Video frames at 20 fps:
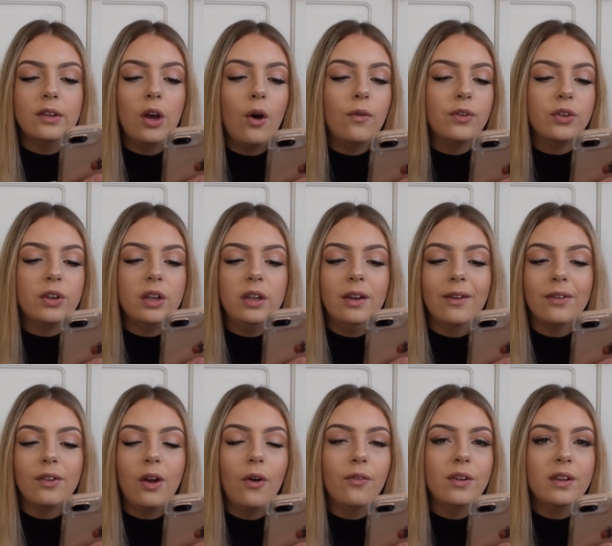It obviously
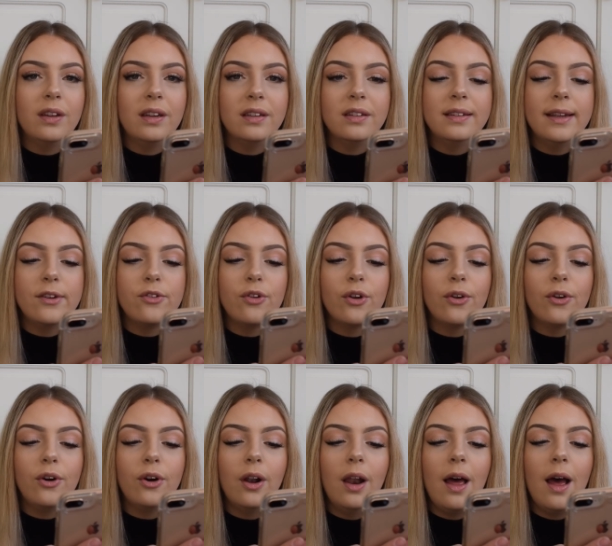just a citron
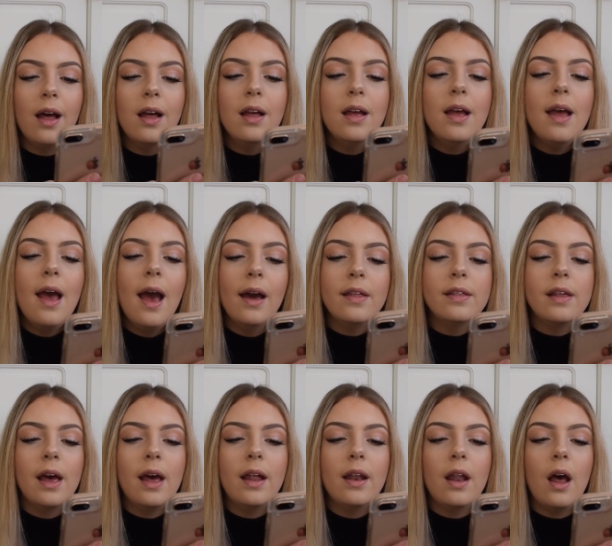colour, and
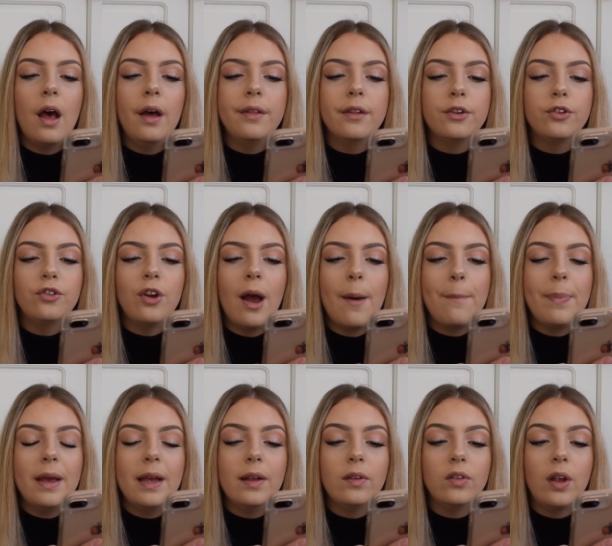then the strap
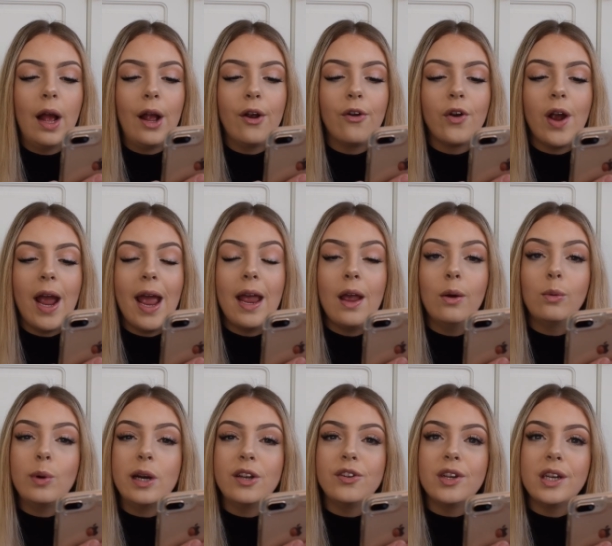bit is like grey,
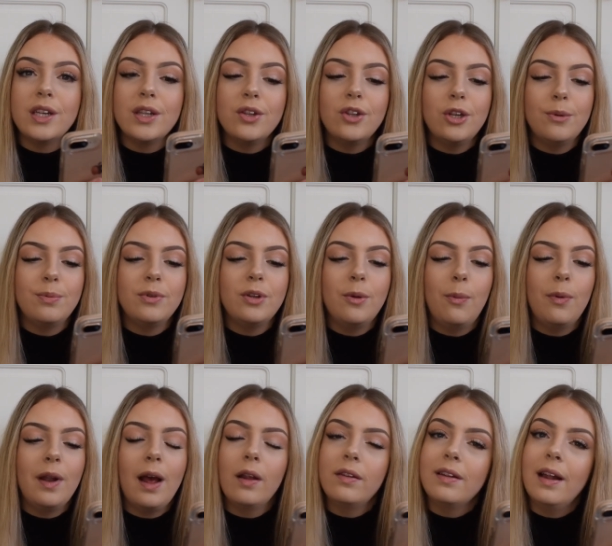which is super
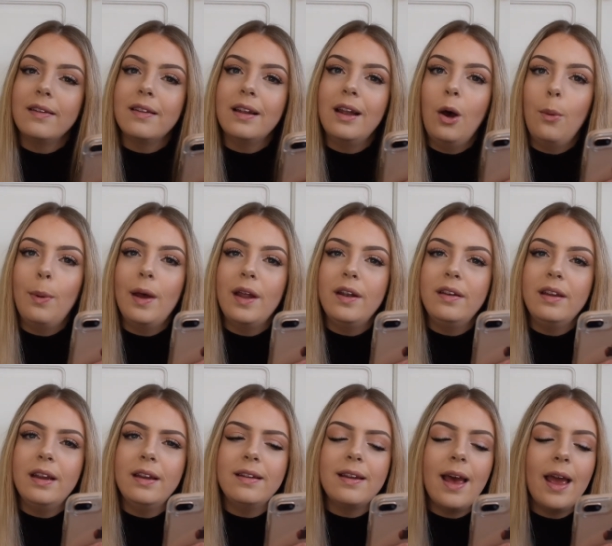nice and has a little bit of
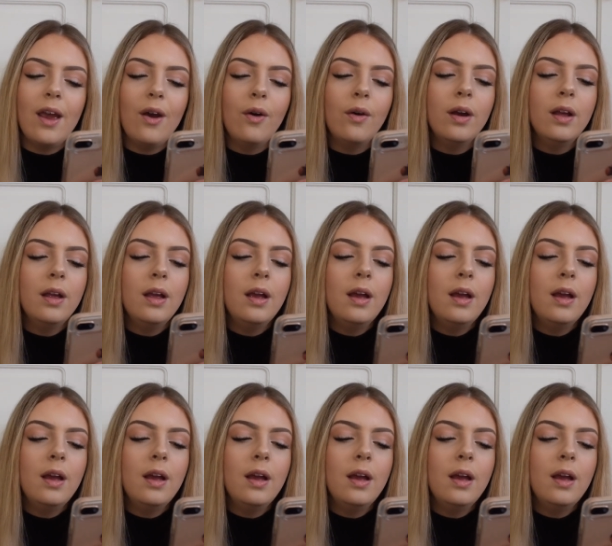detail.